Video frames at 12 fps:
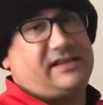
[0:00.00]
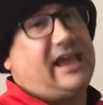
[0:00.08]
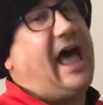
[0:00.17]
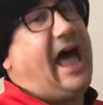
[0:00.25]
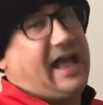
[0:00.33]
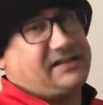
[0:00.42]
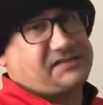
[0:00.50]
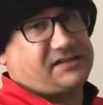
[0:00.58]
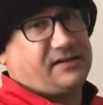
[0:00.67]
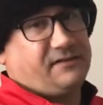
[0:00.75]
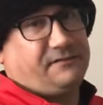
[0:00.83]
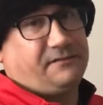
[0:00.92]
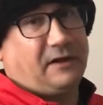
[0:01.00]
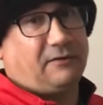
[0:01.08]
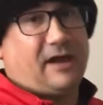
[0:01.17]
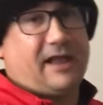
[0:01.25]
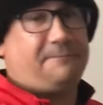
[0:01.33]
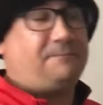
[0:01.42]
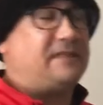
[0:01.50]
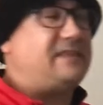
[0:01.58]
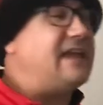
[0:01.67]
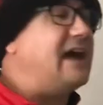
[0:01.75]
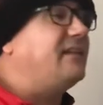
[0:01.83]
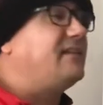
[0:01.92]
to ask, all right? At
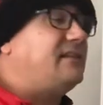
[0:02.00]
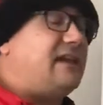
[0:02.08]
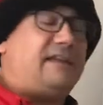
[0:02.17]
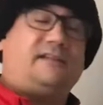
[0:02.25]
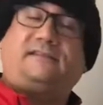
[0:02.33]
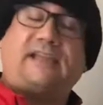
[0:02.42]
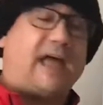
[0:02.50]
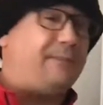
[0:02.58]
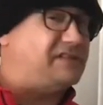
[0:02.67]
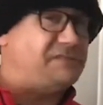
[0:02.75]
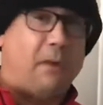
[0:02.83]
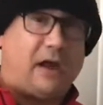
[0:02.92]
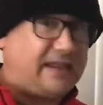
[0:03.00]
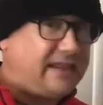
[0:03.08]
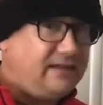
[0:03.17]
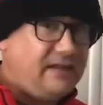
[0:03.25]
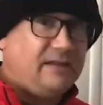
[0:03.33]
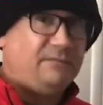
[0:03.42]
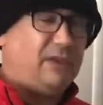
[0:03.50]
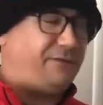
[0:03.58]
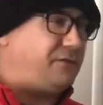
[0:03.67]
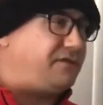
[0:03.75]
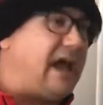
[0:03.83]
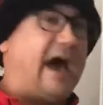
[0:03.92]
the end of the day, your time is money. If
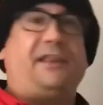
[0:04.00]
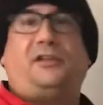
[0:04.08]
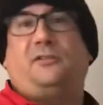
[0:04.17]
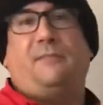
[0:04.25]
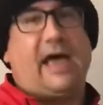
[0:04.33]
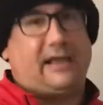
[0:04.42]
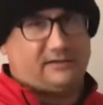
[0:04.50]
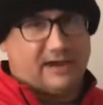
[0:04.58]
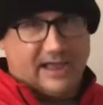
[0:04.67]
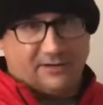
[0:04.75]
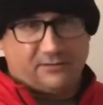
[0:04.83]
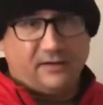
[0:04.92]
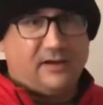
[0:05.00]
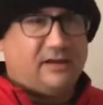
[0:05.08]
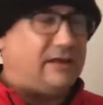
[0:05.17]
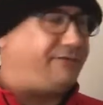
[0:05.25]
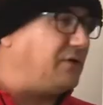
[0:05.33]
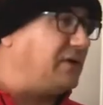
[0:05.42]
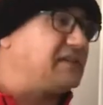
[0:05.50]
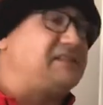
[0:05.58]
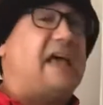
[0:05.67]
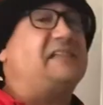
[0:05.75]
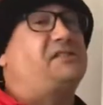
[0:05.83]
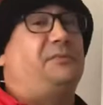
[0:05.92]
you've got a good background, if you're
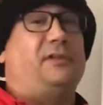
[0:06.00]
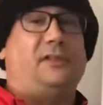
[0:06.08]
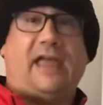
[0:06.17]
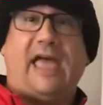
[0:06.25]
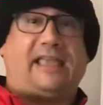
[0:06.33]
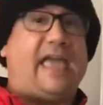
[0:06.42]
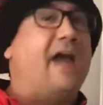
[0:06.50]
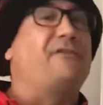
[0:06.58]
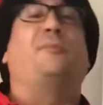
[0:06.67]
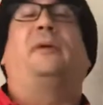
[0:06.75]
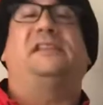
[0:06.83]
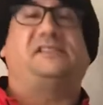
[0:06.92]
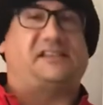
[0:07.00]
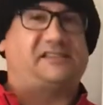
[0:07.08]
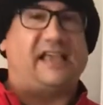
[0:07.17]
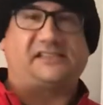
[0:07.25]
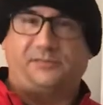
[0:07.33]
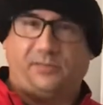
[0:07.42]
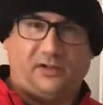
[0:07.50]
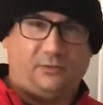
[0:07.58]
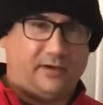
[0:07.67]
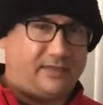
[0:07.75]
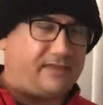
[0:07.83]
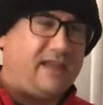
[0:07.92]
accessible, and heck, everybody's accessible
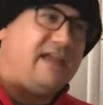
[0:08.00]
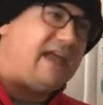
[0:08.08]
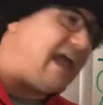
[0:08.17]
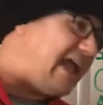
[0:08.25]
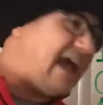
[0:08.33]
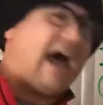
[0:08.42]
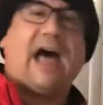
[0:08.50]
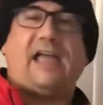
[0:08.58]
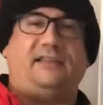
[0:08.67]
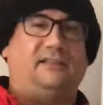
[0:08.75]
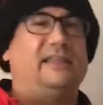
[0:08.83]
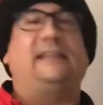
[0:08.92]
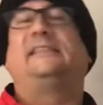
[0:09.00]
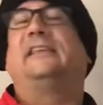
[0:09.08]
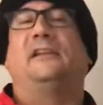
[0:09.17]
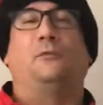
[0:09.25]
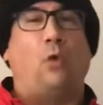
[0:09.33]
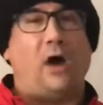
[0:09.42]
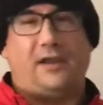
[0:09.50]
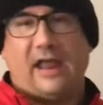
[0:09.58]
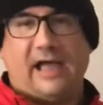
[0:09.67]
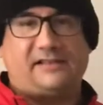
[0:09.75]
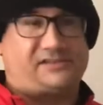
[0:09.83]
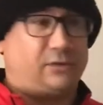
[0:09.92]
with AI and LinkedIn and
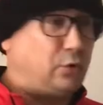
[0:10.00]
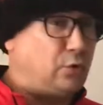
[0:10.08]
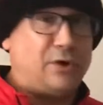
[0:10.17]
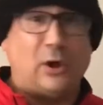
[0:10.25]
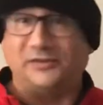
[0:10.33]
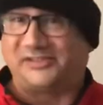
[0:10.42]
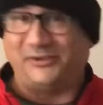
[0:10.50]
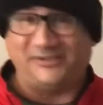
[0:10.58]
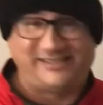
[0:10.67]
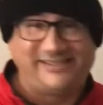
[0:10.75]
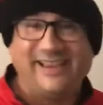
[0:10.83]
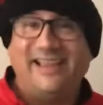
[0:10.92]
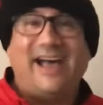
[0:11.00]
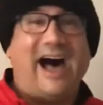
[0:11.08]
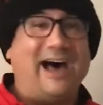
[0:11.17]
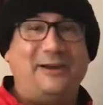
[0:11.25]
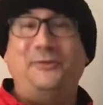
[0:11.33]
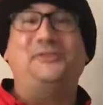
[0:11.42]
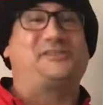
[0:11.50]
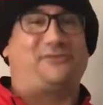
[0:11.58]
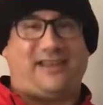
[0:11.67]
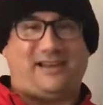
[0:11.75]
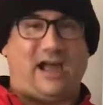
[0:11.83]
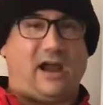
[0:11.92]
whatnot, so who knows who's on whose
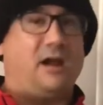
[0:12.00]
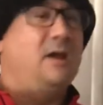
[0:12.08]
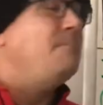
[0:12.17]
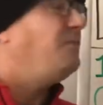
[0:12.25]
radar,